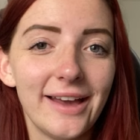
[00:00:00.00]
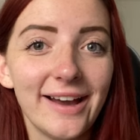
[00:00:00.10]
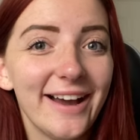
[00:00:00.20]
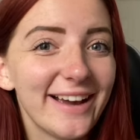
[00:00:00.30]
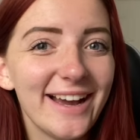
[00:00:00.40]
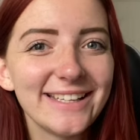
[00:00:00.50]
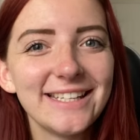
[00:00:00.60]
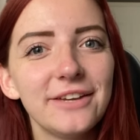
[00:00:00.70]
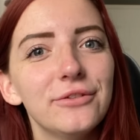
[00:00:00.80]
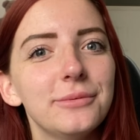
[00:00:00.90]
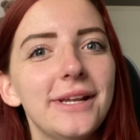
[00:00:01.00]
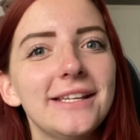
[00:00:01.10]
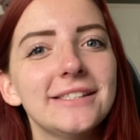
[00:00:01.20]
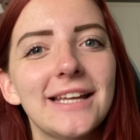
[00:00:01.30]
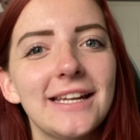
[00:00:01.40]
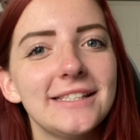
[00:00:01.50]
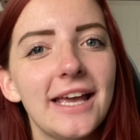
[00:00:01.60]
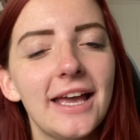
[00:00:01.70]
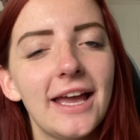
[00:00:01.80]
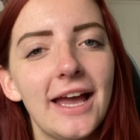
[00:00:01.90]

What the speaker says: Hi guys, Nikki from Innocent Teddies here,